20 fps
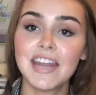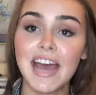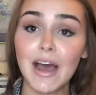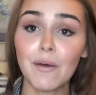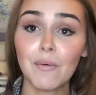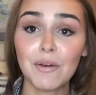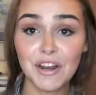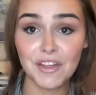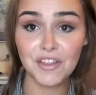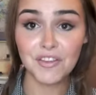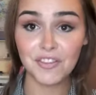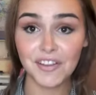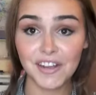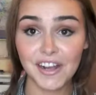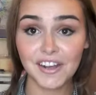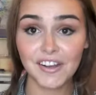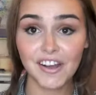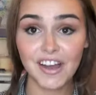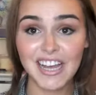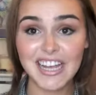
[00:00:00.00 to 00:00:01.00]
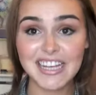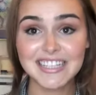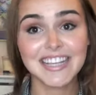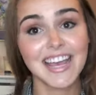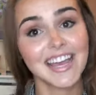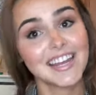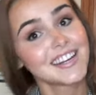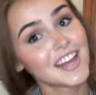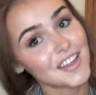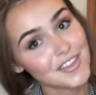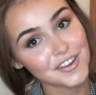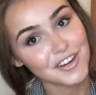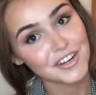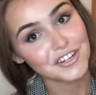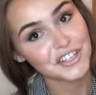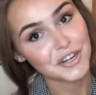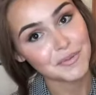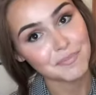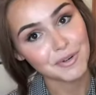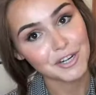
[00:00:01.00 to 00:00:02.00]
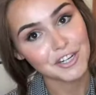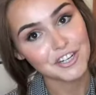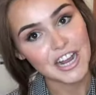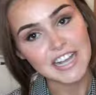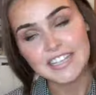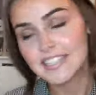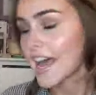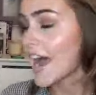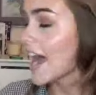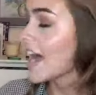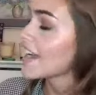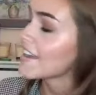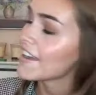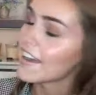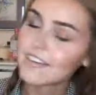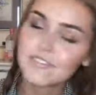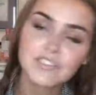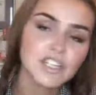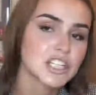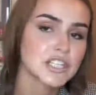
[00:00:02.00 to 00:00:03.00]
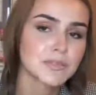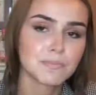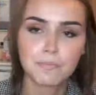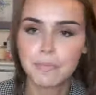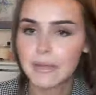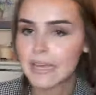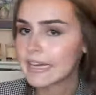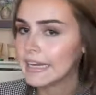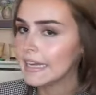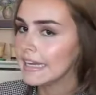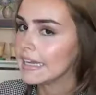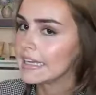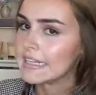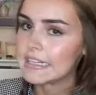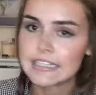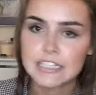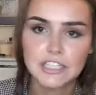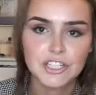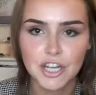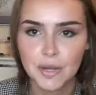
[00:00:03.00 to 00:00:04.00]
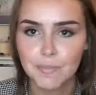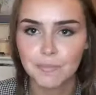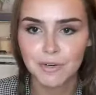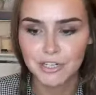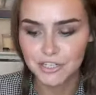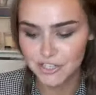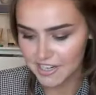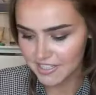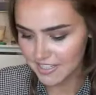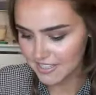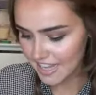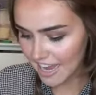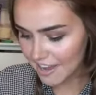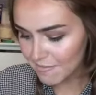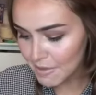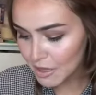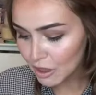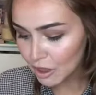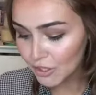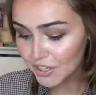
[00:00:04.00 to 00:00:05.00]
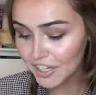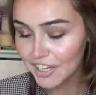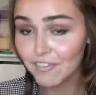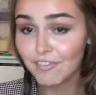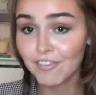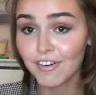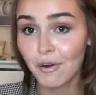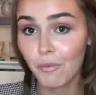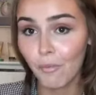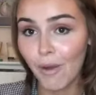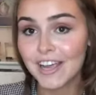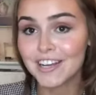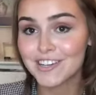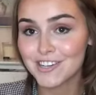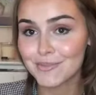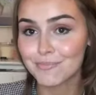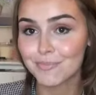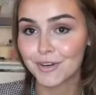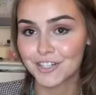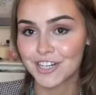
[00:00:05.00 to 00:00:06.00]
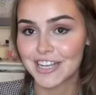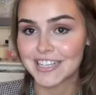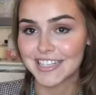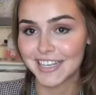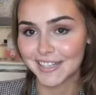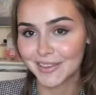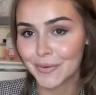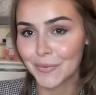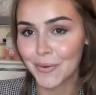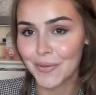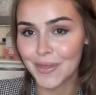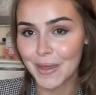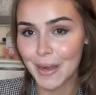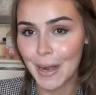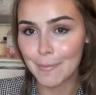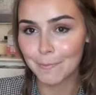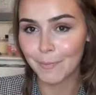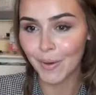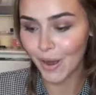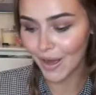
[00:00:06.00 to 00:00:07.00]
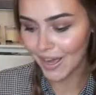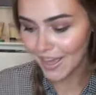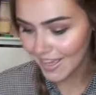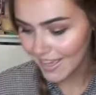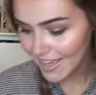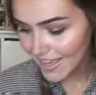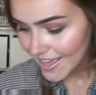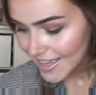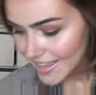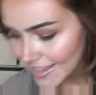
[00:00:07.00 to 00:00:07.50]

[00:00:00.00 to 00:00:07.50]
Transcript: Now, another thing I got is another jumper dress. I have just been into jumper dresses. I've been looking for a white jumper dress like the one that I bought,